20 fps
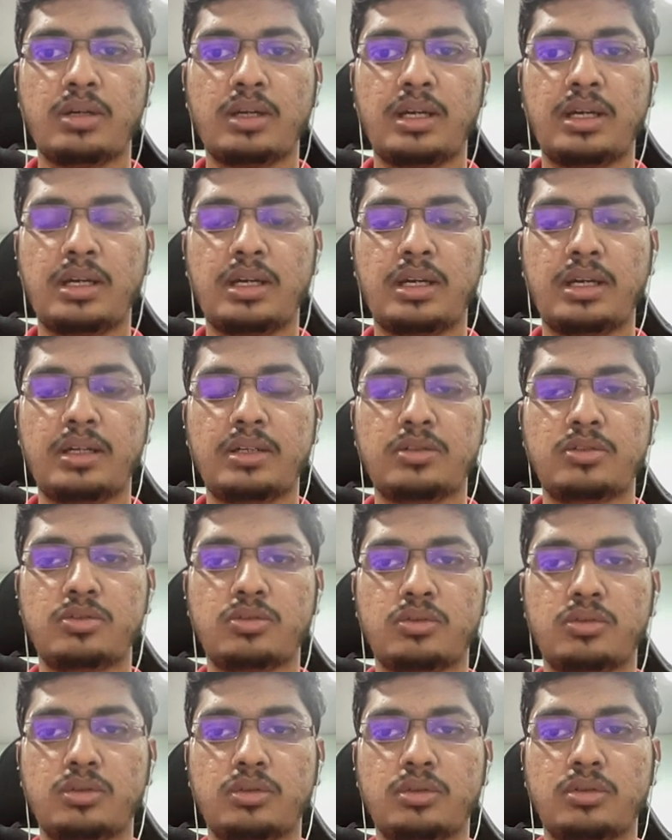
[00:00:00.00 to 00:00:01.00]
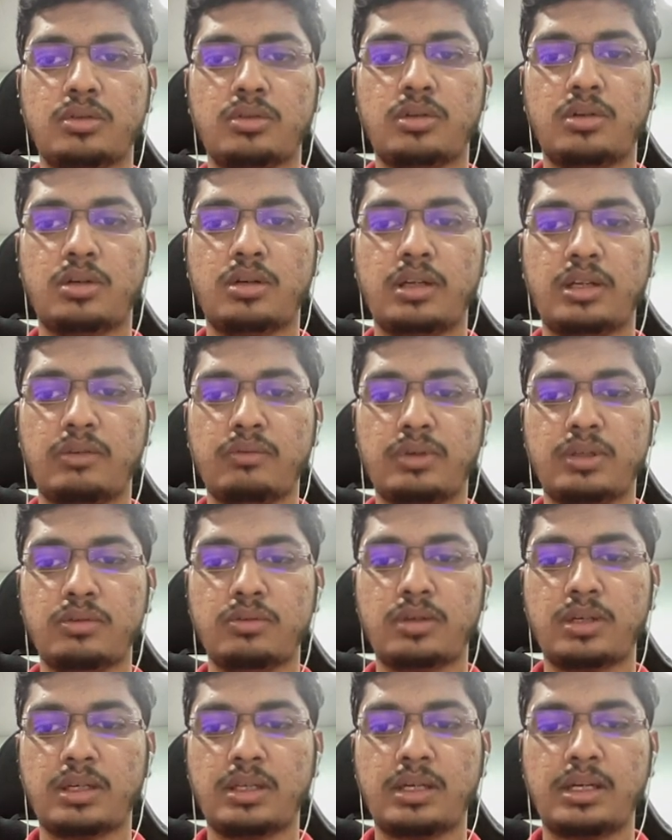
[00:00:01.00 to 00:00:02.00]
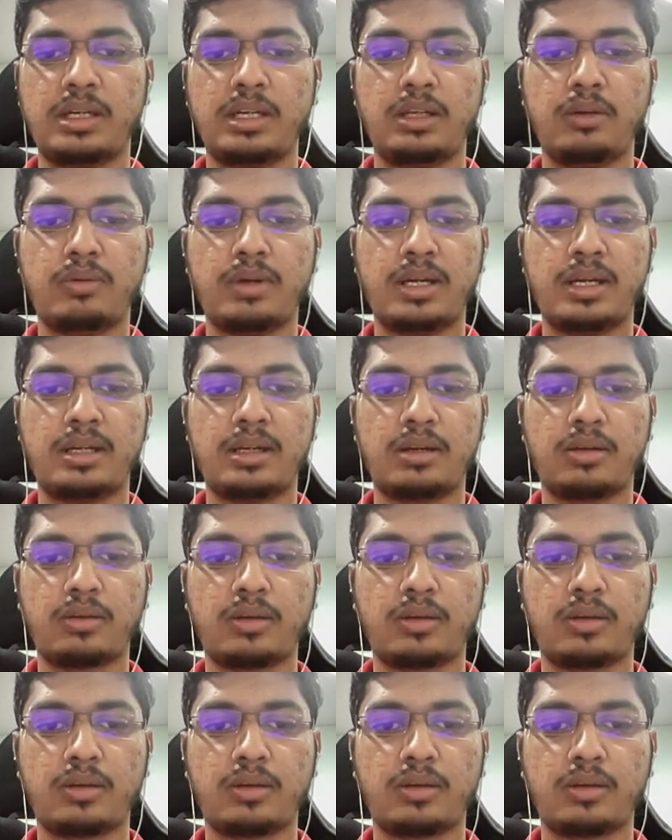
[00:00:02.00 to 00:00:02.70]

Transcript: and so on, or even you can add divider.